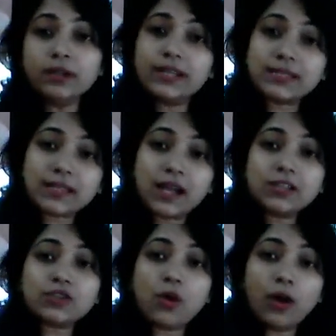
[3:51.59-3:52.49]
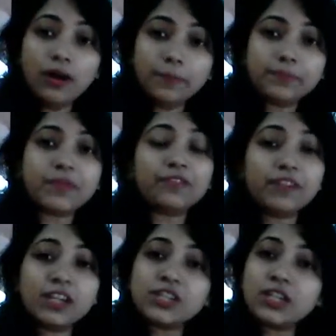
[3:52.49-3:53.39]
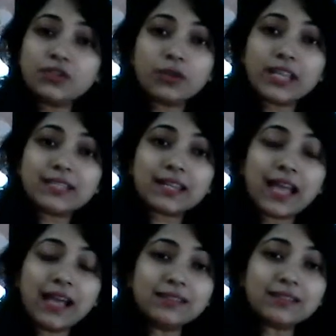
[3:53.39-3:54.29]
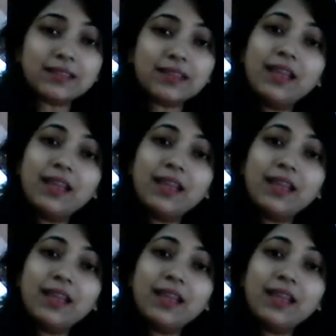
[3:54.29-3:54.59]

discuss or finish in today's class?